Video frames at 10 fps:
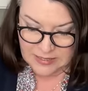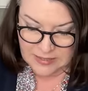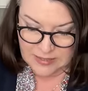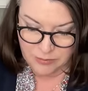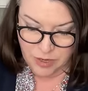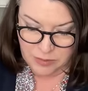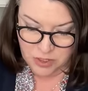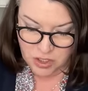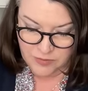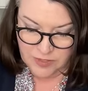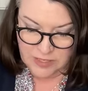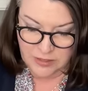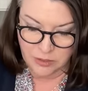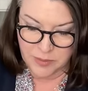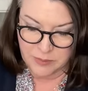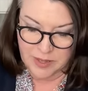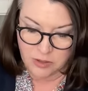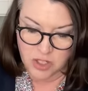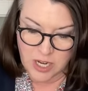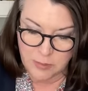I probably should have done a little bit better
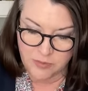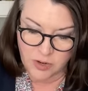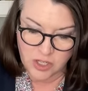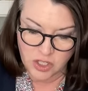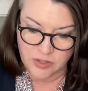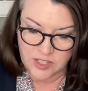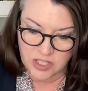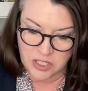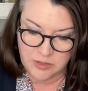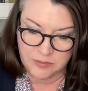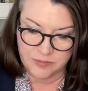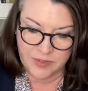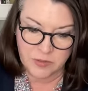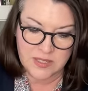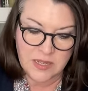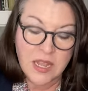job before I show this to you. There was,